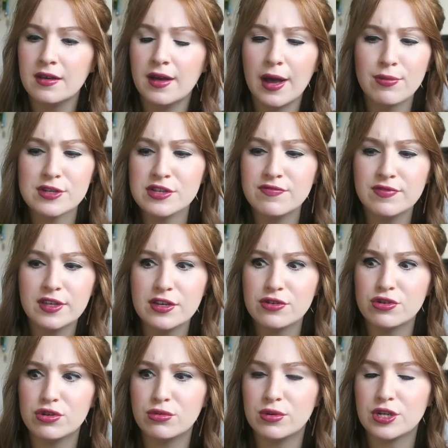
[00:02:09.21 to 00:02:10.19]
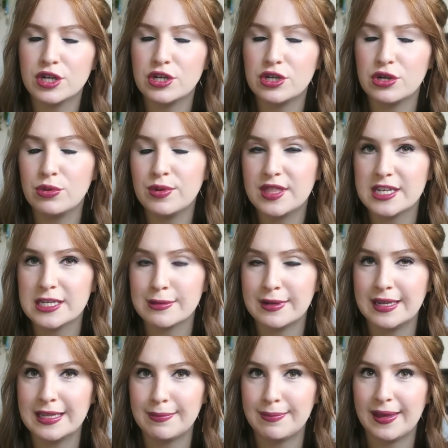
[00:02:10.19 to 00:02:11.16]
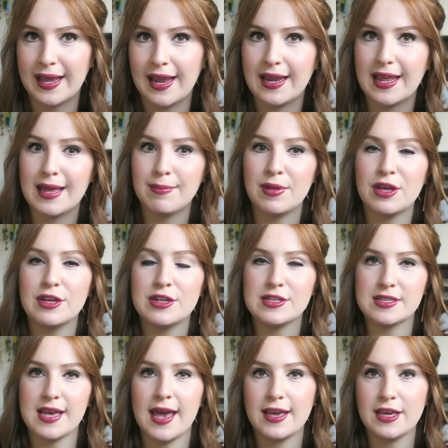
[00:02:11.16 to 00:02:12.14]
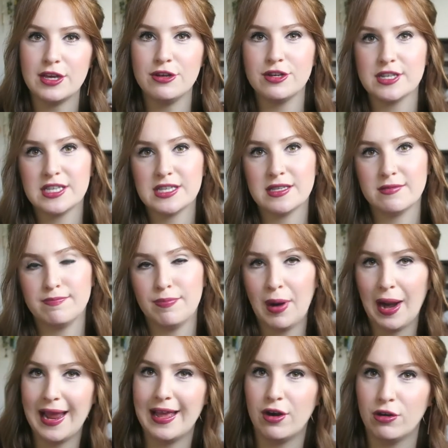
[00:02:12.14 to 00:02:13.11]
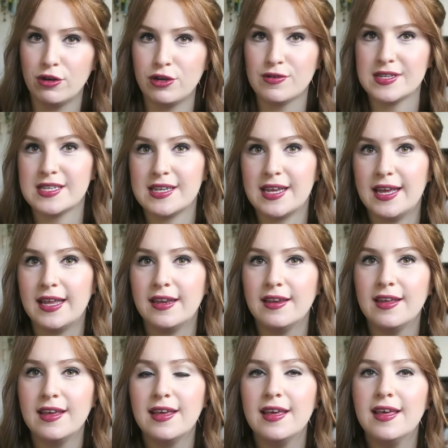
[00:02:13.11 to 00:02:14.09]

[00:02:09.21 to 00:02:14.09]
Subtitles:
I wasn't really sure what to do with this one at the beginning, because like you just spray it on your skin.